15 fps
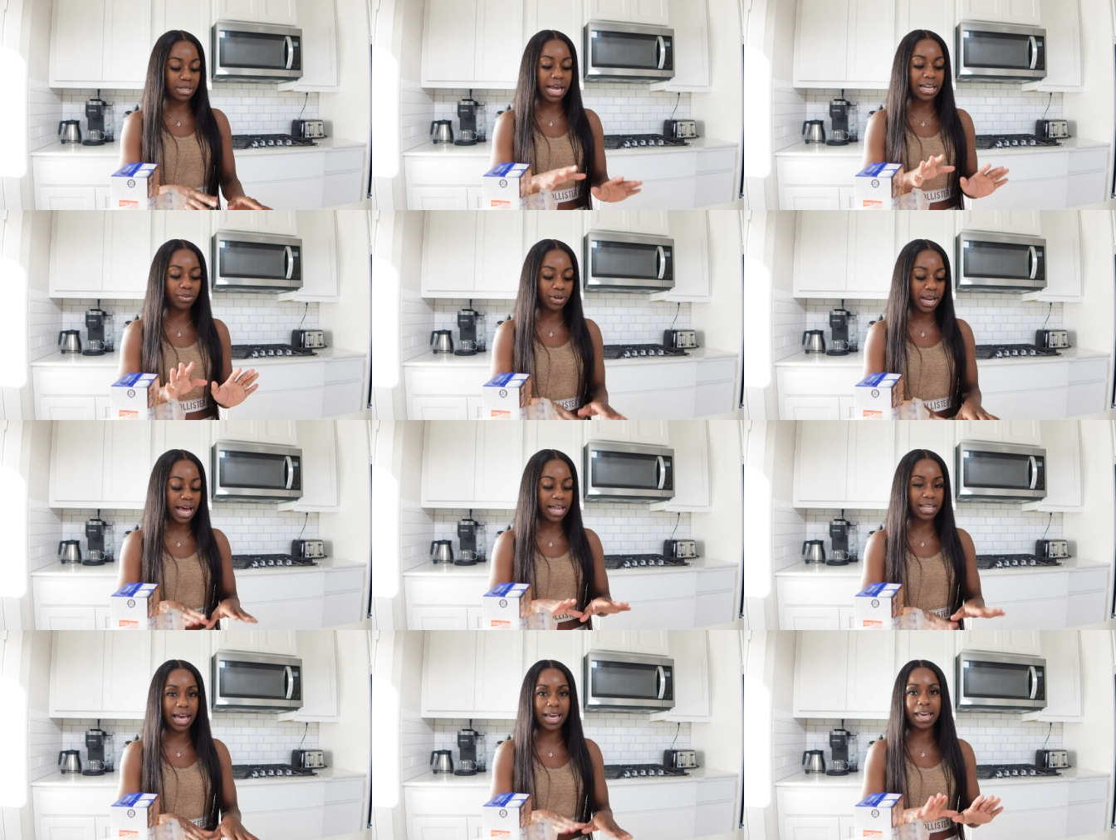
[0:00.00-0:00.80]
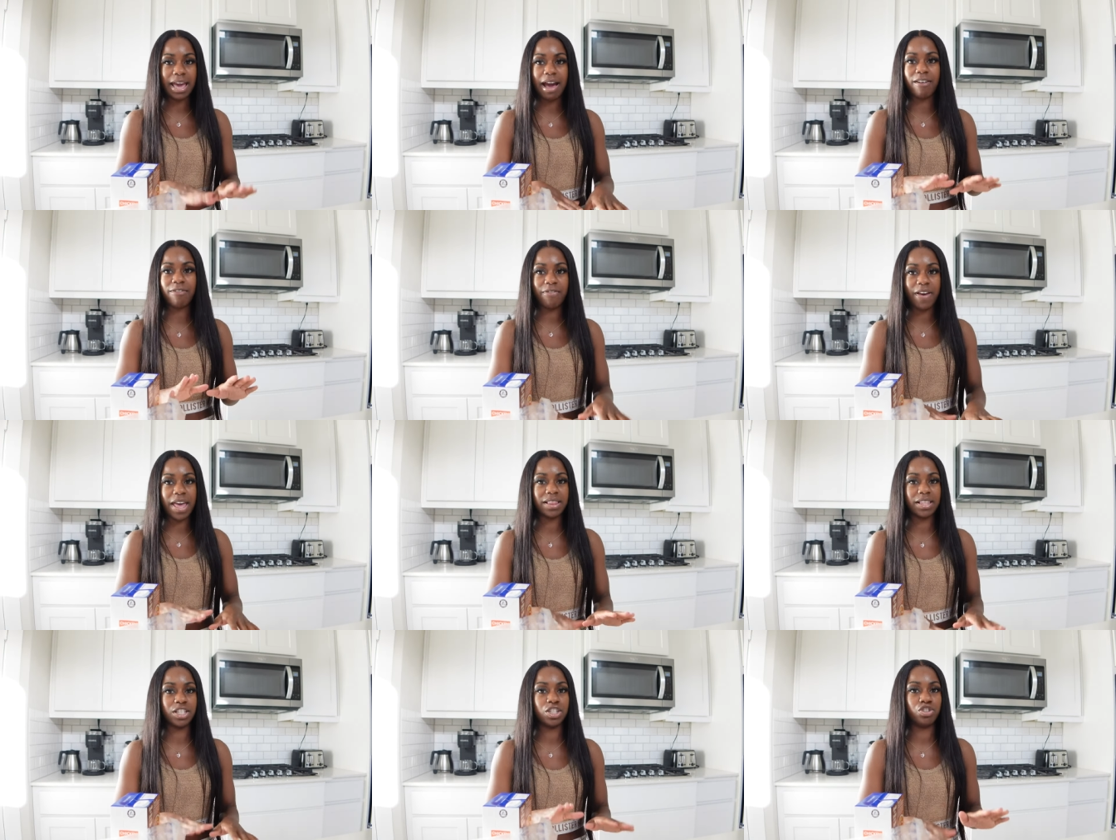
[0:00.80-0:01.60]
I do not like how
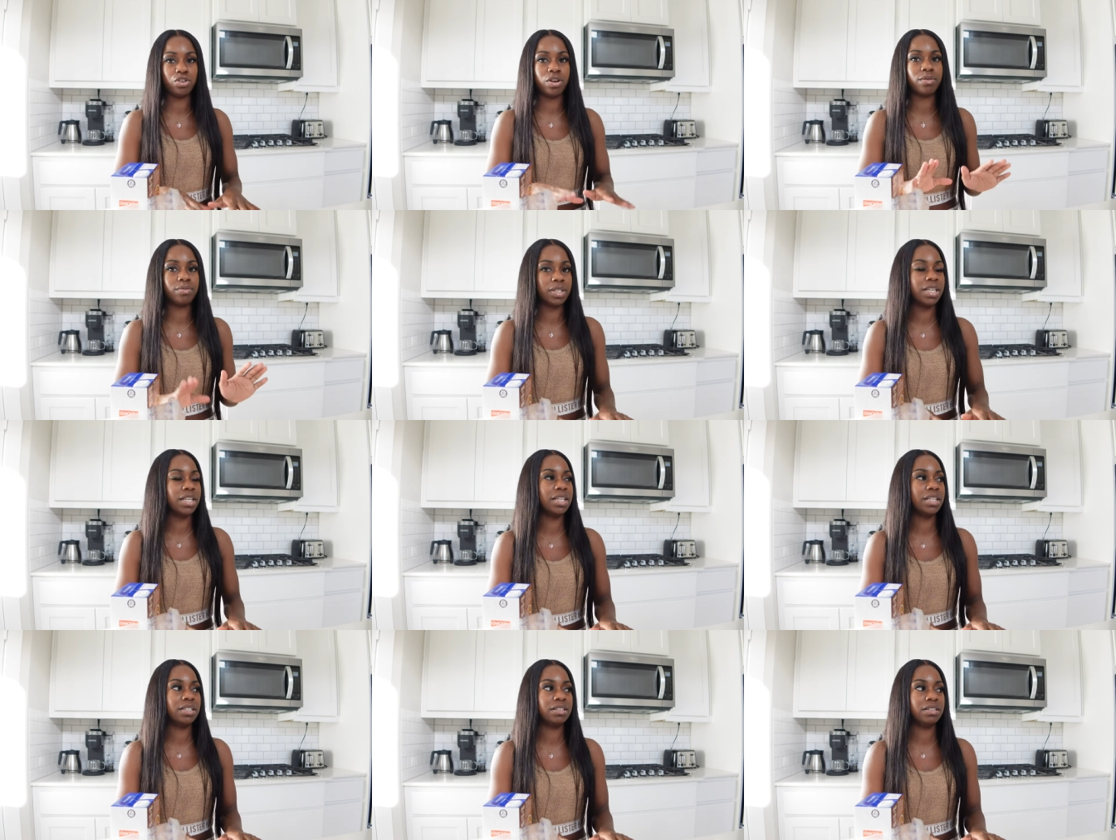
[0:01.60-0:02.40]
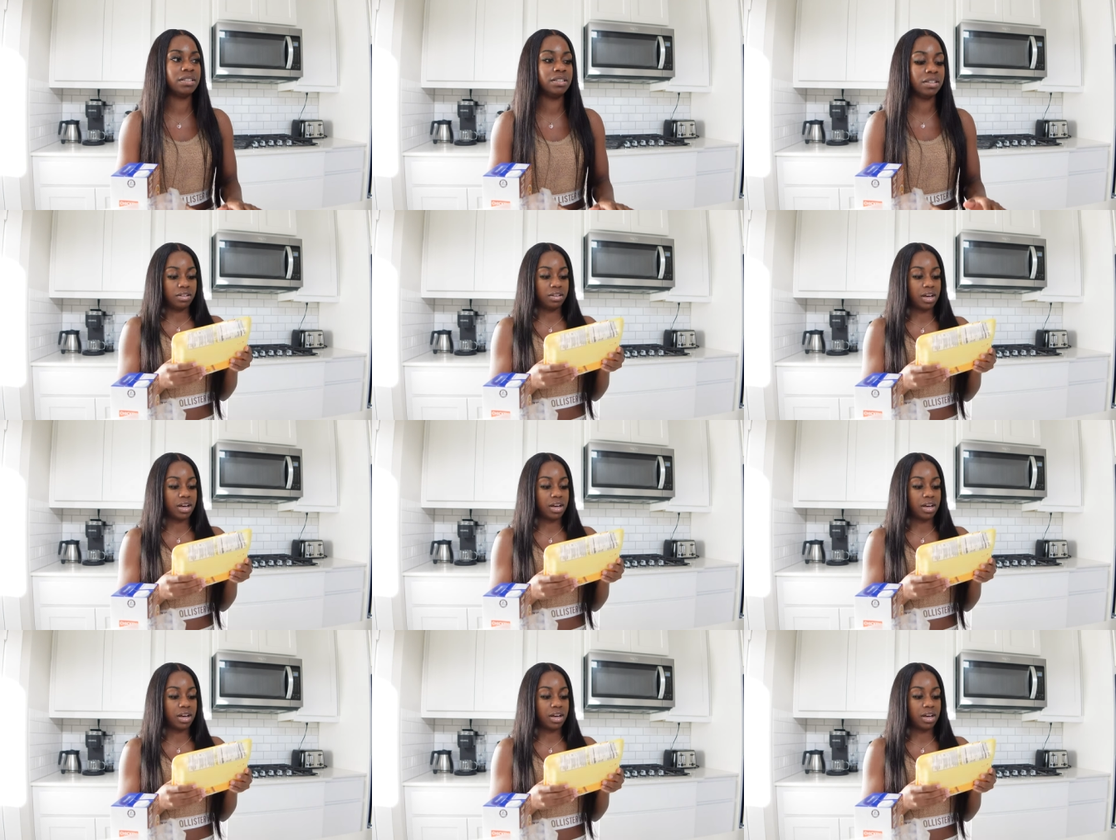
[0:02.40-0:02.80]
fat these drums is.